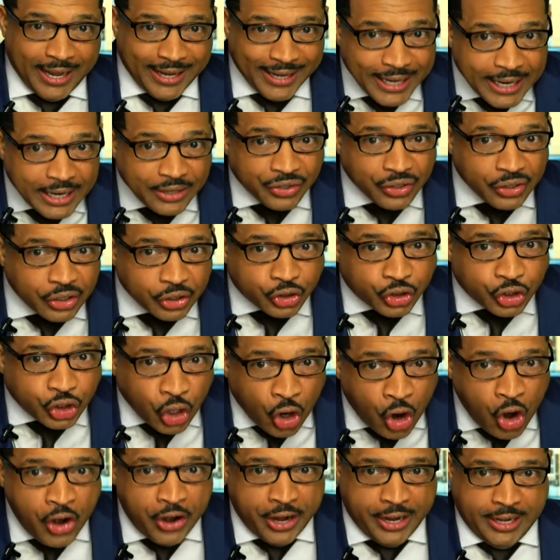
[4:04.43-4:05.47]
He's an
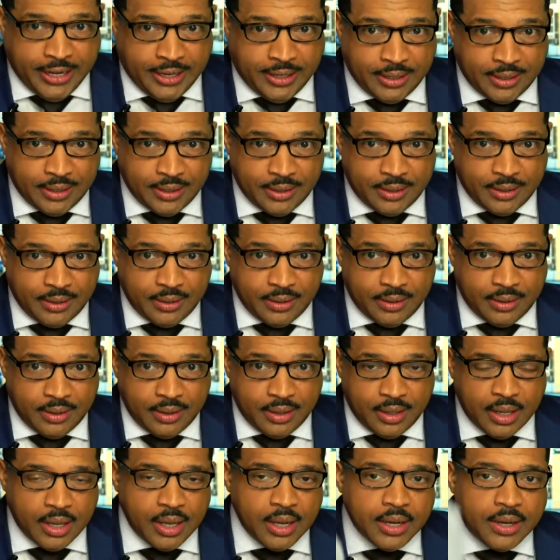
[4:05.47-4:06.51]
attorney.
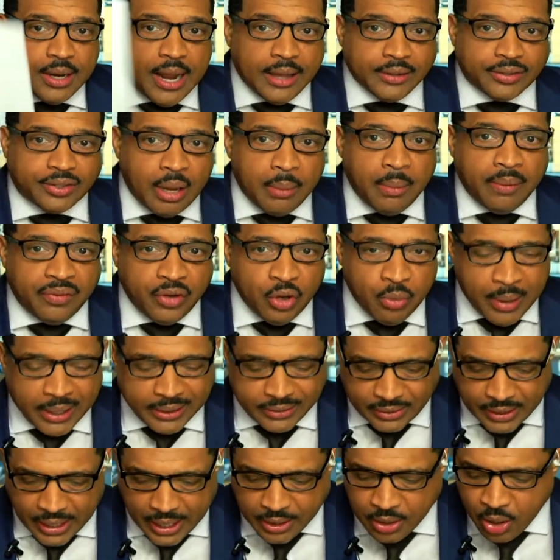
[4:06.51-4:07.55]
Now some of you may
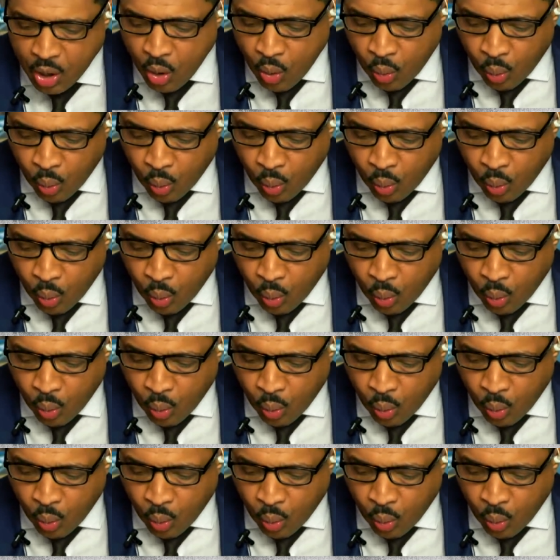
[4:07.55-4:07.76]
say,